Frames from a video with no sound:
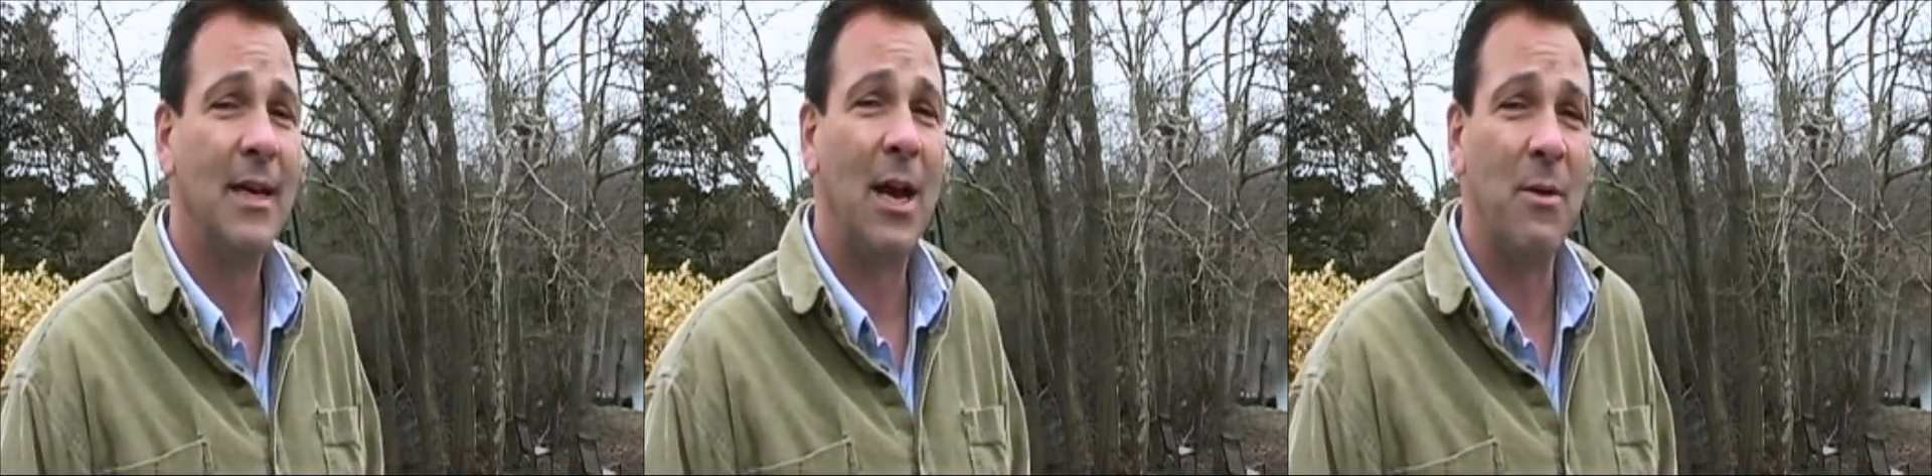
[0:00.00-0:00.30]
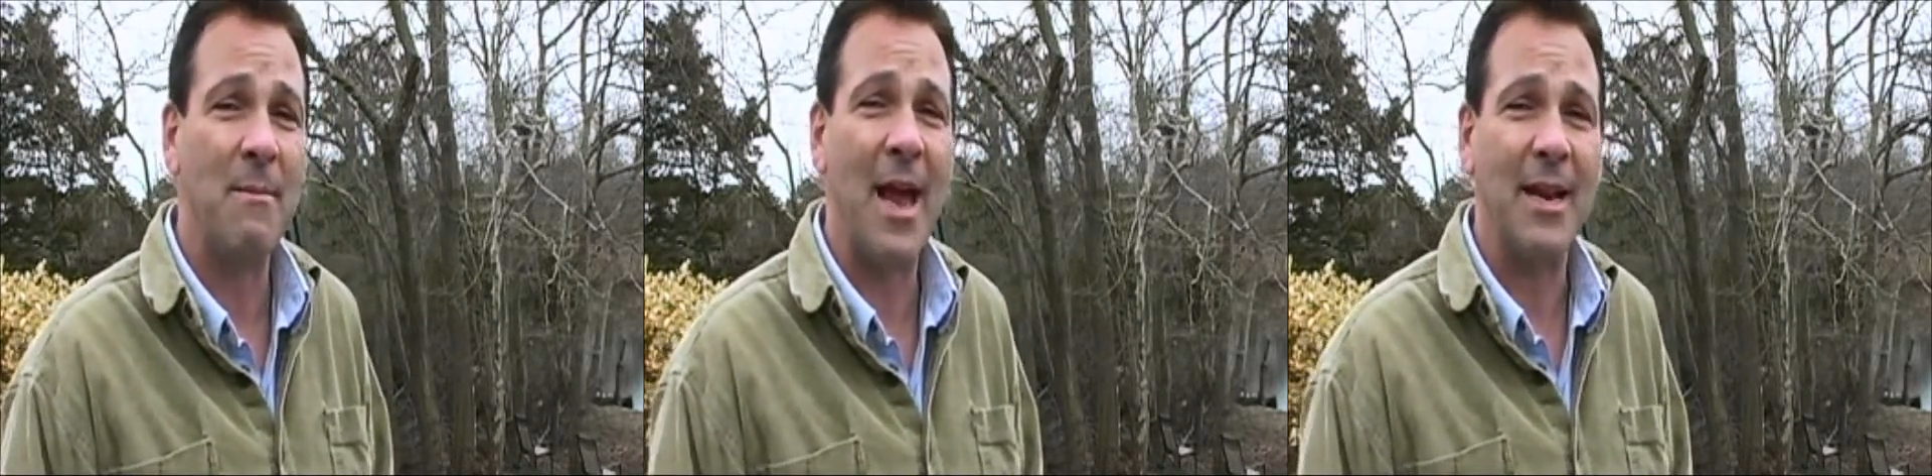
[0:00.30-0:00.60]

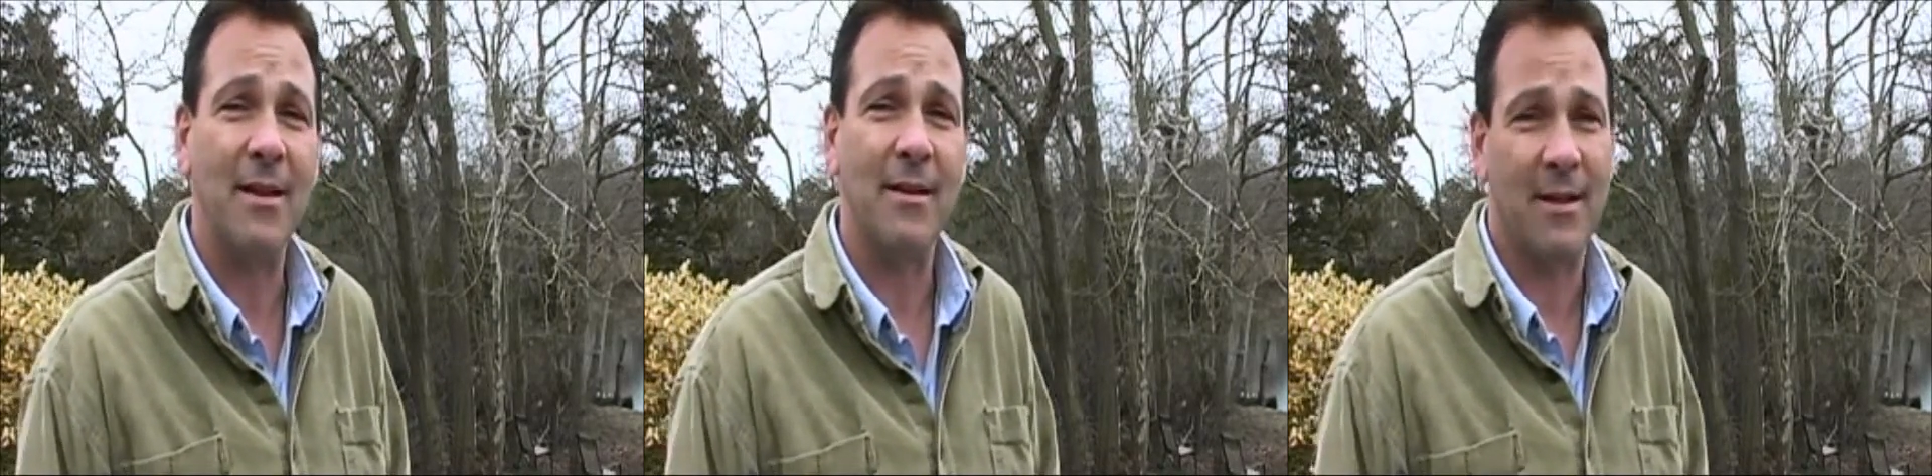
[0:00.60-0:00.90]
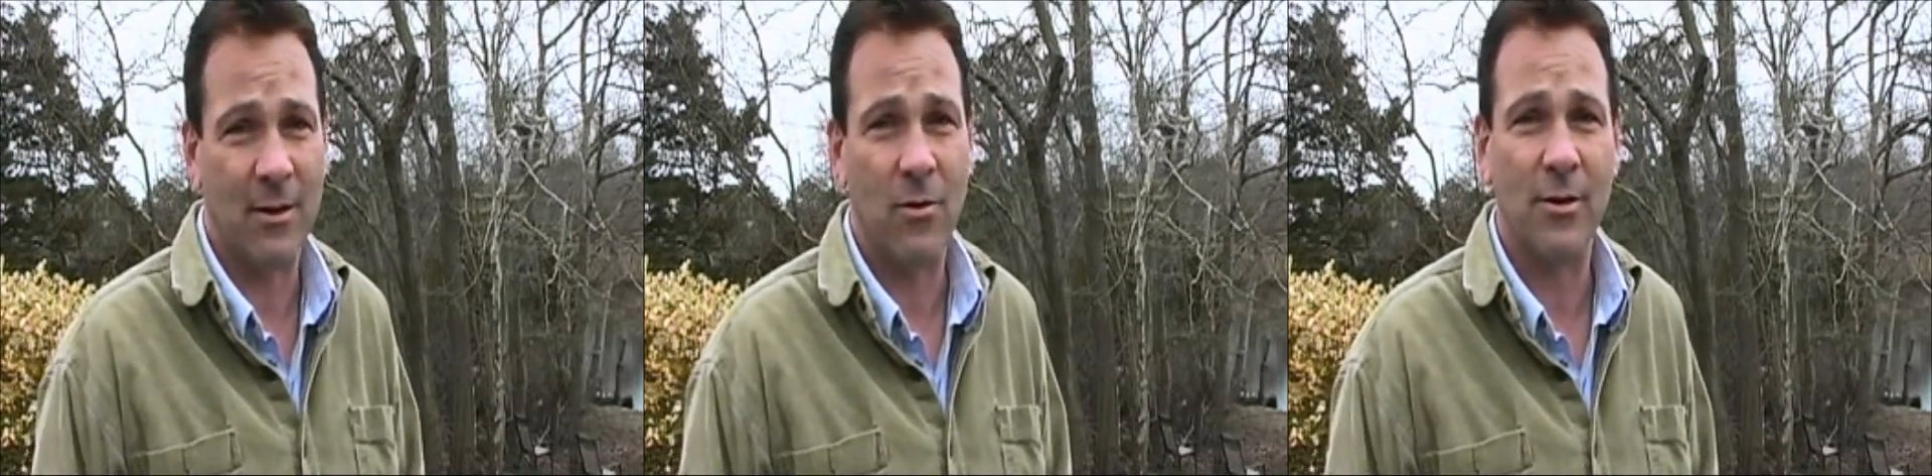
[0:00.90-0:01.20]
we made it. And
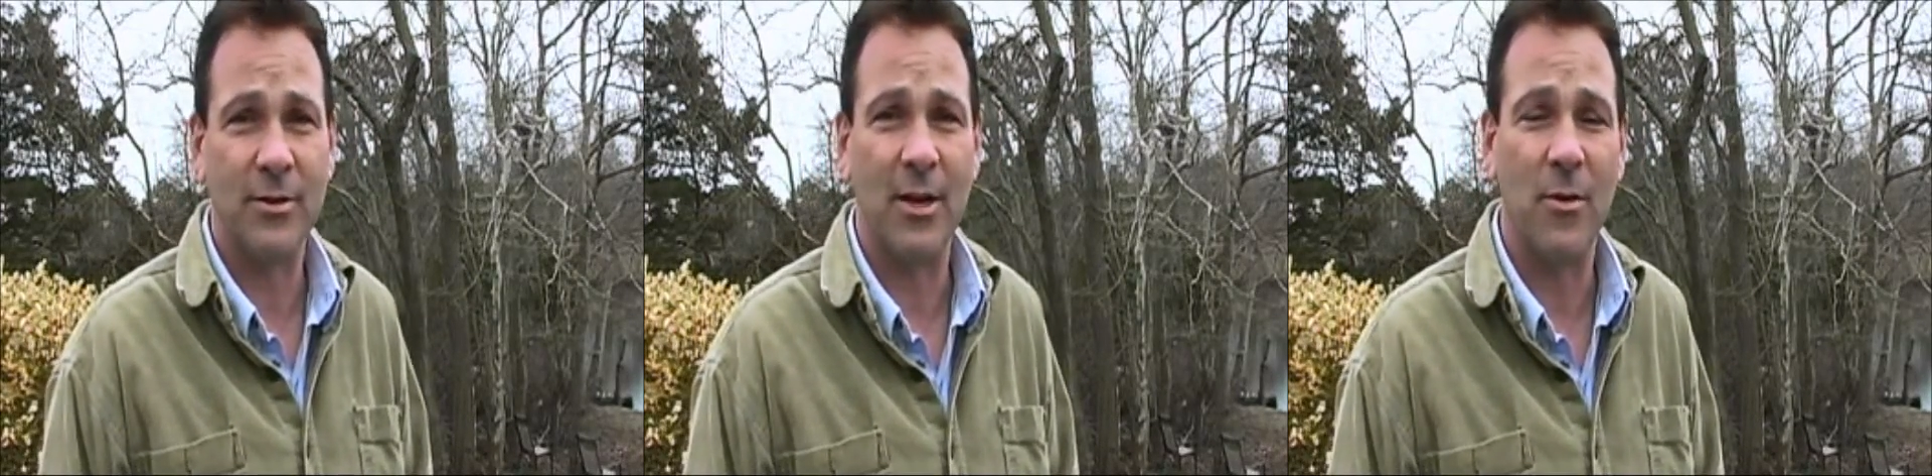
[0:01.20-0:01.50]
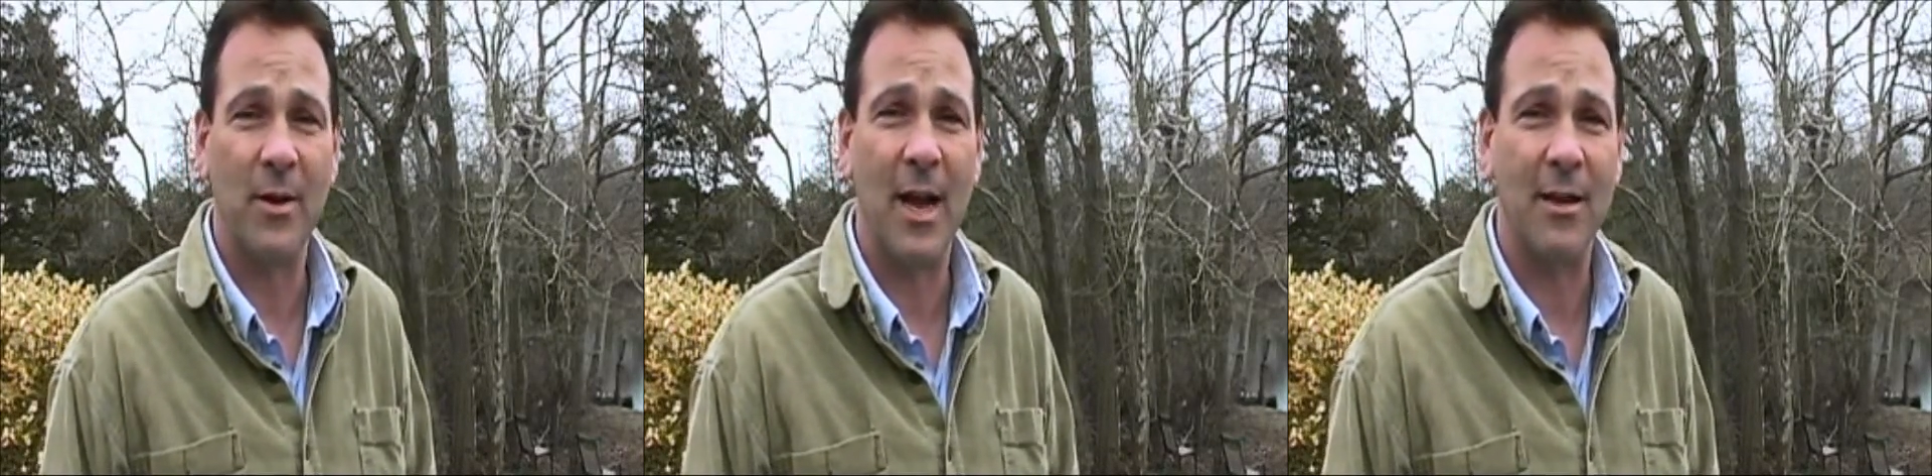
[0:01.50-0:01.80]
then of course, you know,
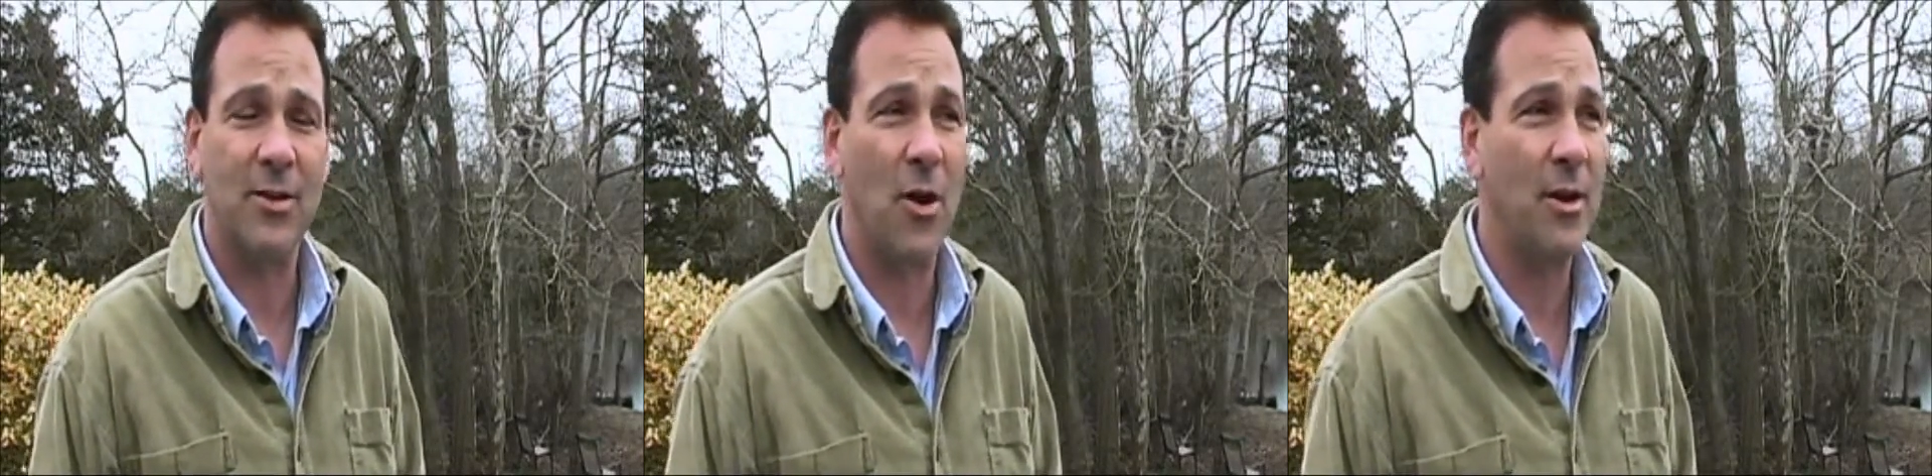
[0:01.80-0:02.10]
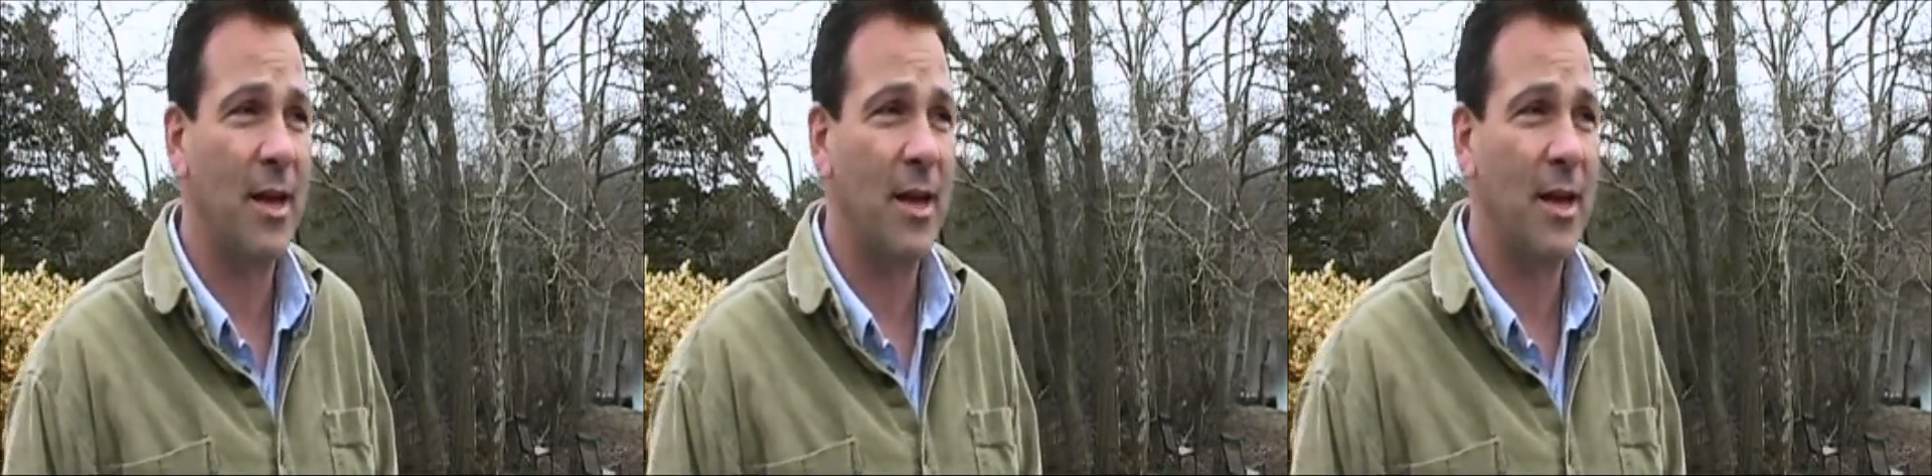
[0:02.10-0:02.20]
we got towed